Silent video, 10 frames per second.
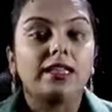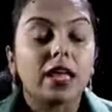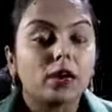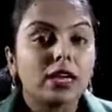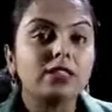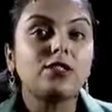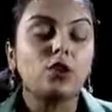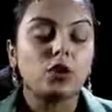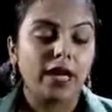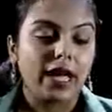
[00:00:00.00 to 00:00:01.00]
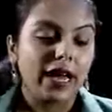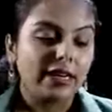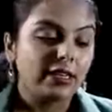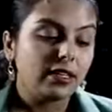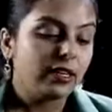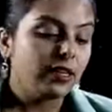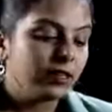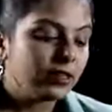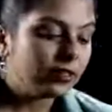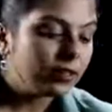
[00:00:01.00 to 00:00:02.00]
Now, let us look at the
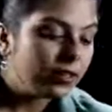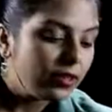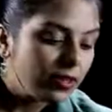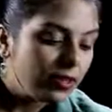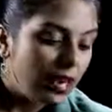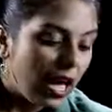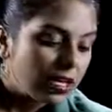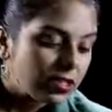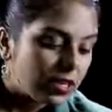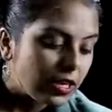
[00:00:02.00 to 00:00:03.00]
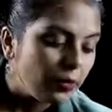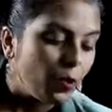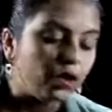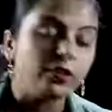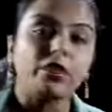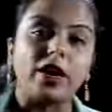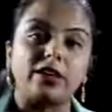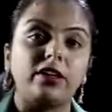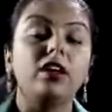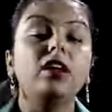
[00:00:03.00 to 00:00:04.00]
last important
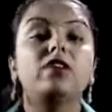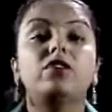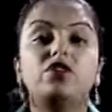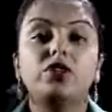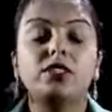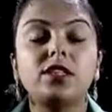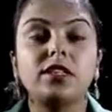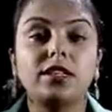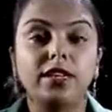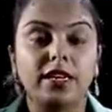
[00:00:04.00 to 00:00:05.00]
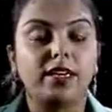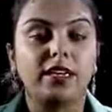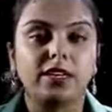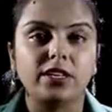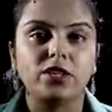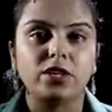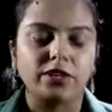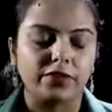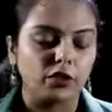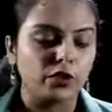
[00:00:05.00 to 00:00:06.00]
factor which resulted in Industrial
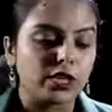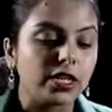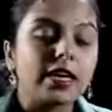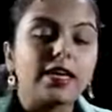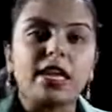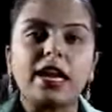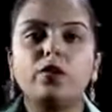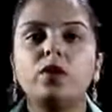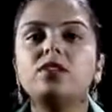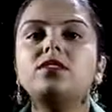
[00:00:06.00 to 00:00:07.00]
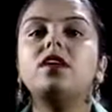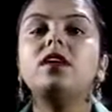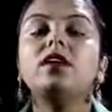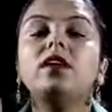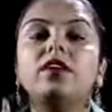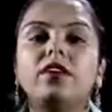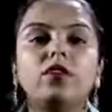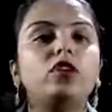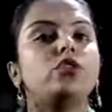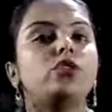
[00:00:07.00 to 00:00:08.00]
Revolution, that was the
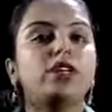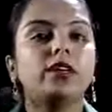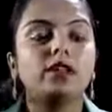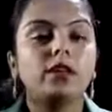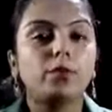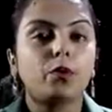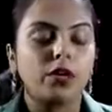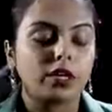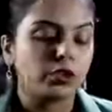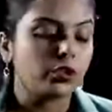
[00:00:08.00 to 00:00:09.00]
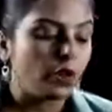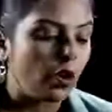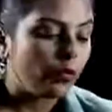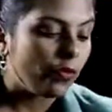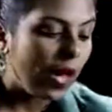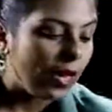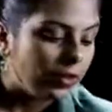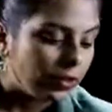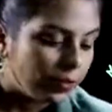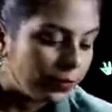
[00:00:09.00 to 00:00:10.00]
revolution in the production of iron.